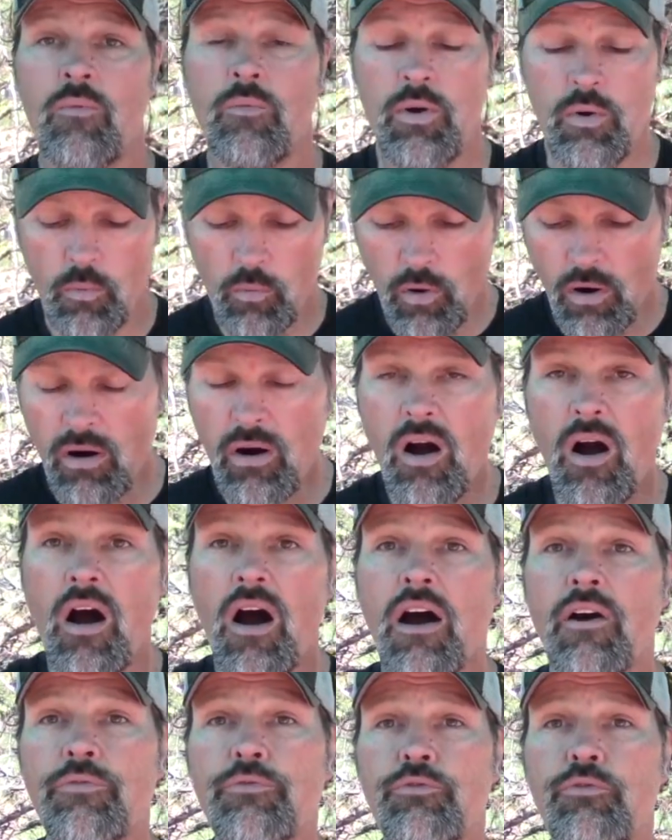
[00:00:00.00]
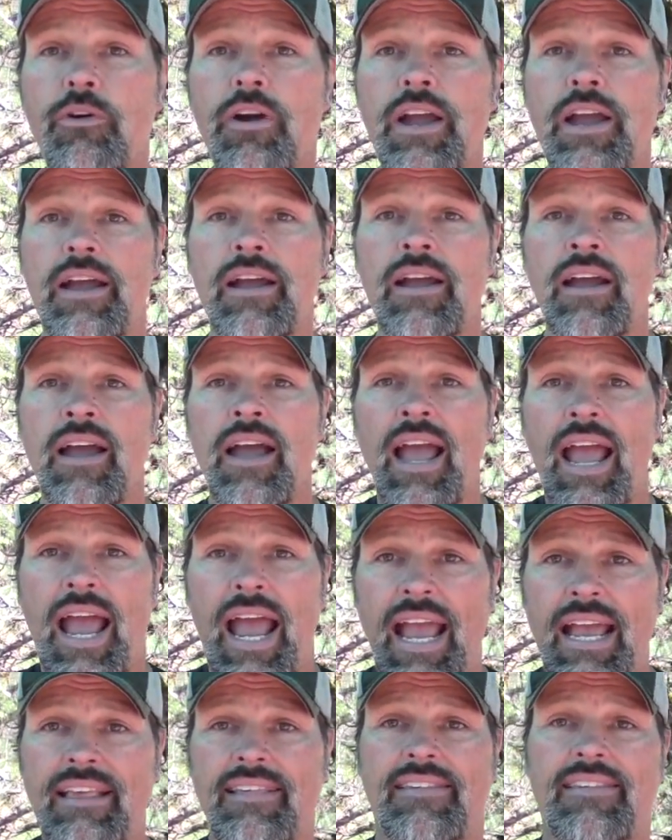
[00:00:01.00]
we were offering
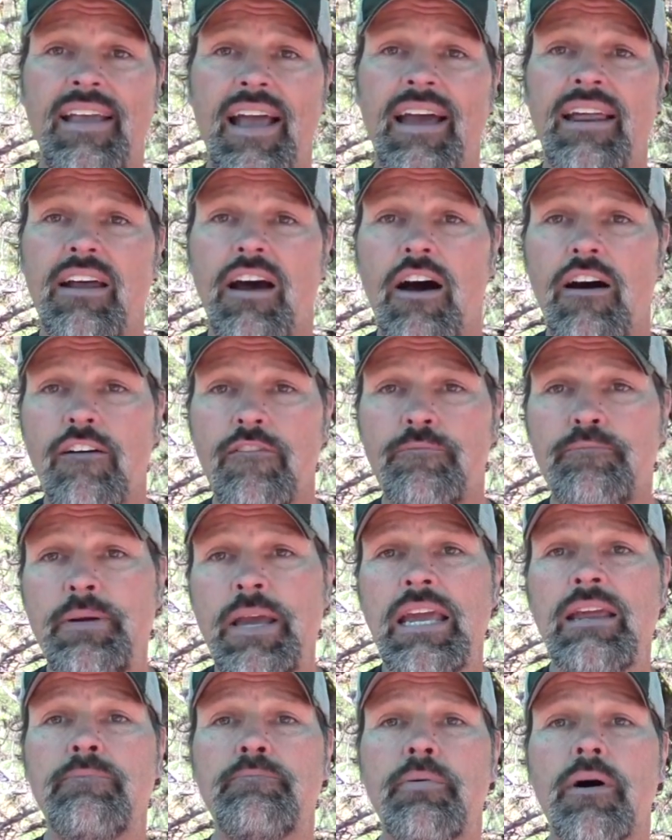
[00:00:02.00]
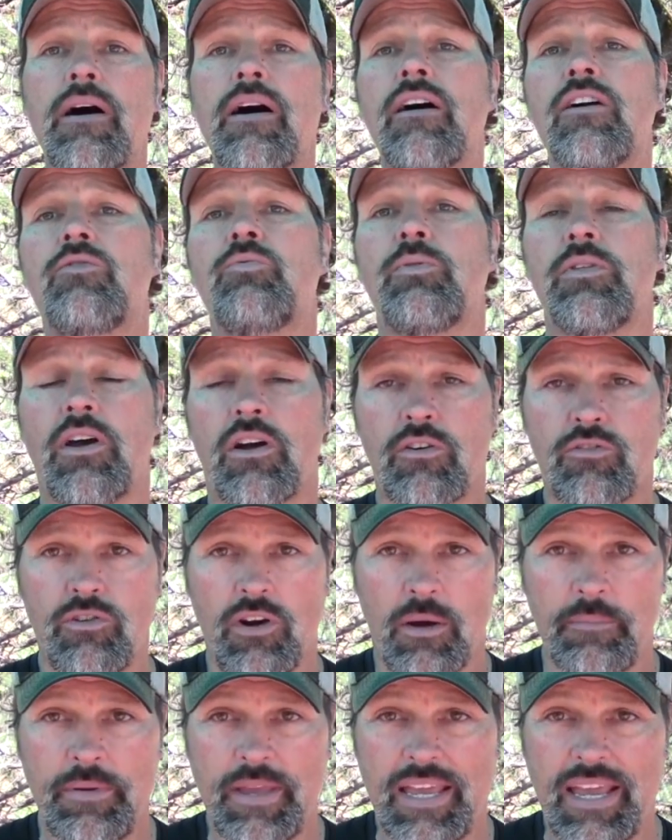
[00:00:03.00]
a set of bead bugs with our
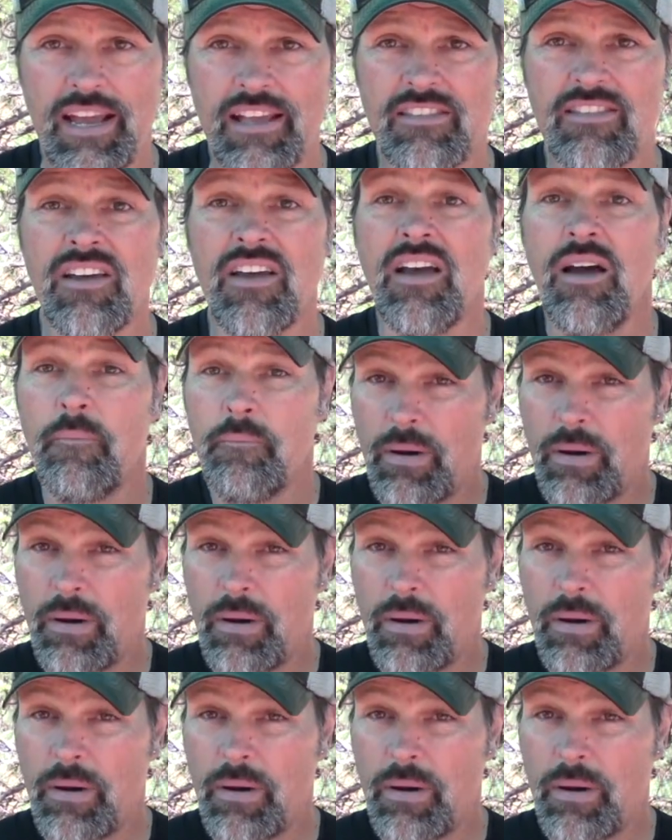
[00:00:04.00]
grub kits,